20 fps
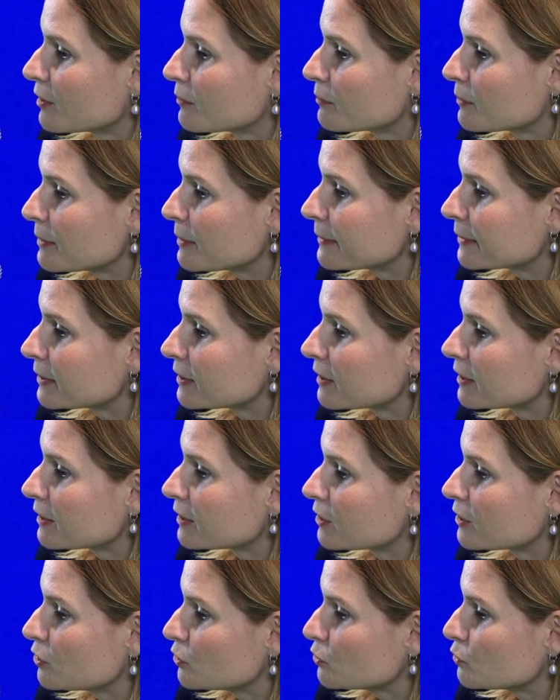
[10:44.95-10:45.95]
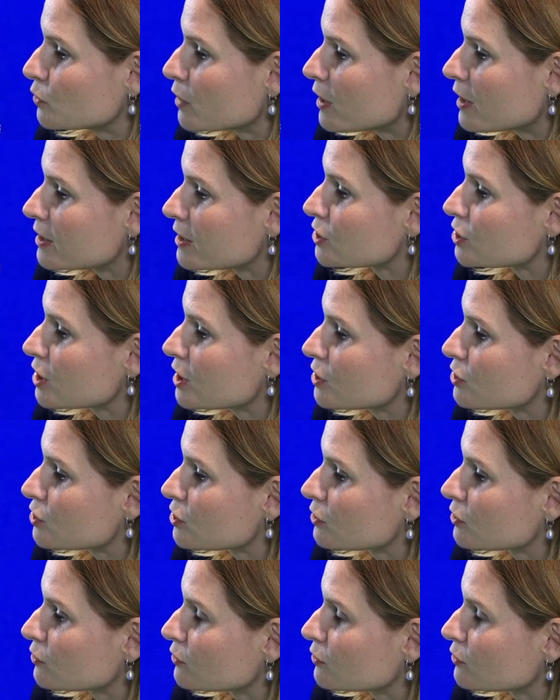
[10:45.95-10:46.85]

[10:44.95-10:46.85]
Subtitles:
People like you are changing